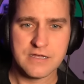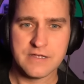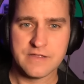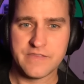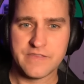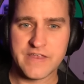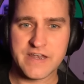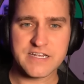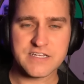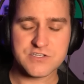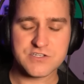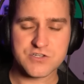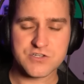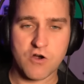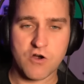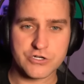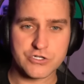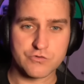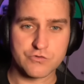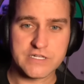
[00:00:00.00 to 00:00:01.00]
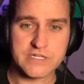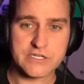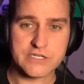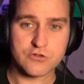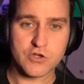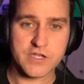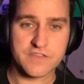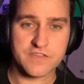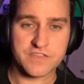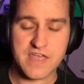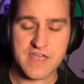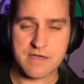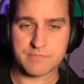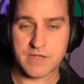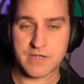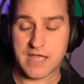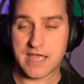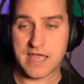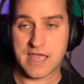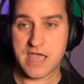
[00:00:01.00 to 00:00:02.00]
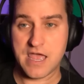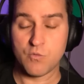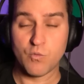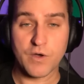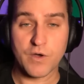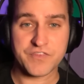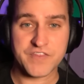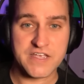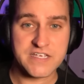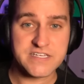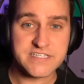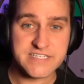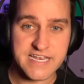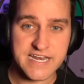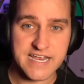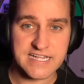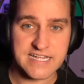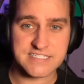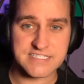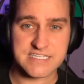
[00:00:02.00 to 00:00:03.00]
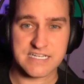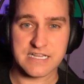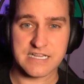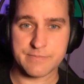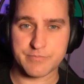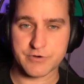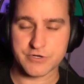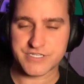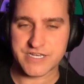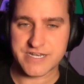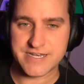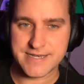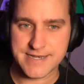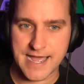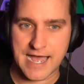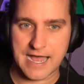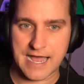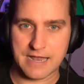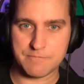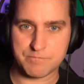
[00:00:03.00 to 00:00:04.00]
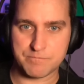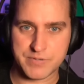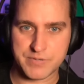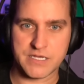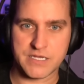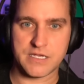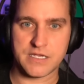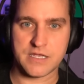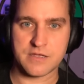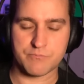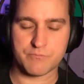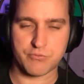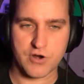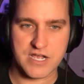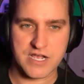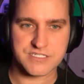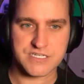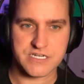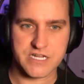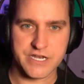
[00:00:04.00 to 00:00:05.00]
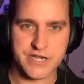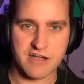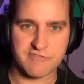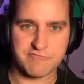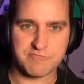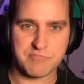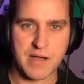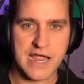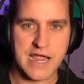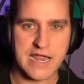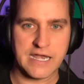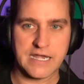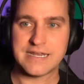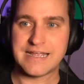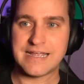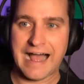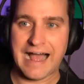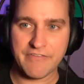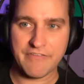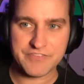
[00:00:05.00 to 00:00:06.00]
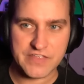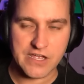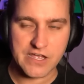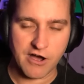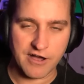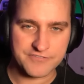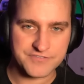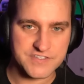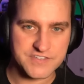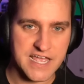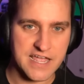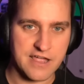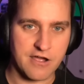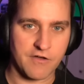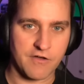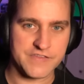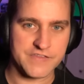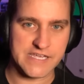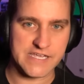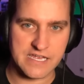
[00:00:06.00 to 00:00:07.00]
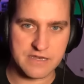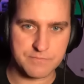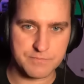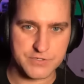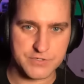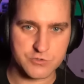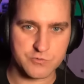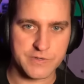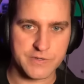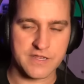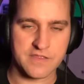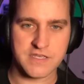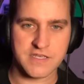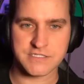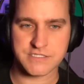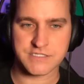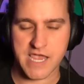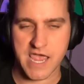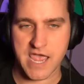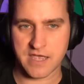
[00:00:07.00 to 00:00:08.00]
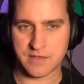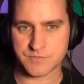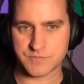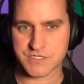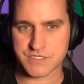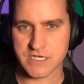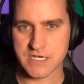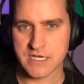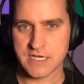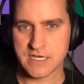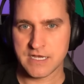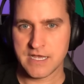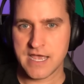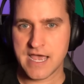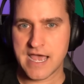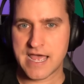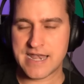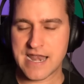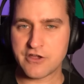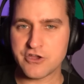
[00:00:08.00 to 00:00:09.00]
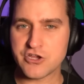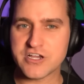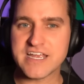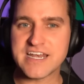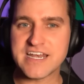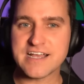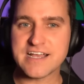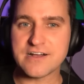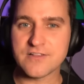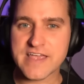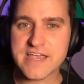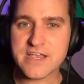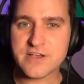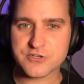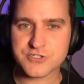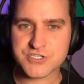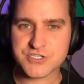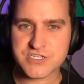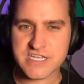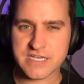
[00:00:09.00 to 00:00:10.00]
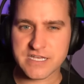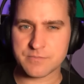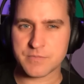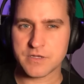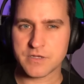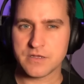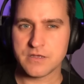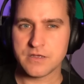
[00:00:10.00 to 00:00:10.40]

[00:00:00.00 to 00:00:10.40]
it is hard to really look at them and what they did against the Clippers and not be impressed enough by it. Got the off day on the in between of these games, and now you're getting a Lakers team